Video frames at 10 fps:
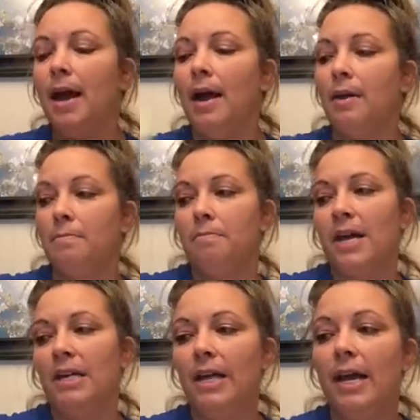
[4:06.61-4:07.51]
And
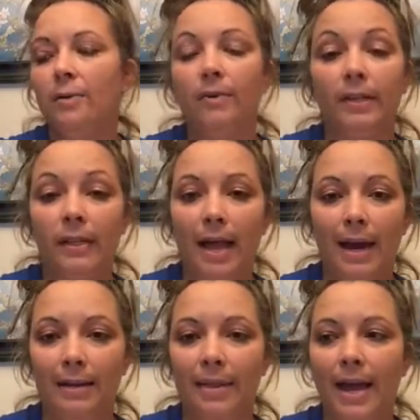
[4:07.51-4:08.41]
Caden really
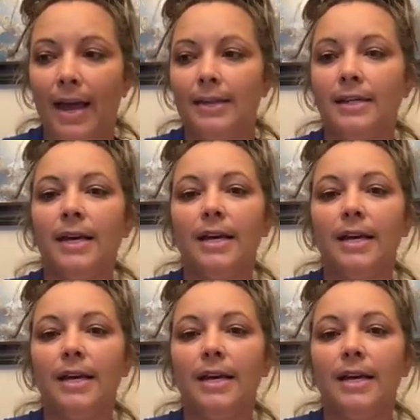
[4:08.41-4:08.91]
liked that.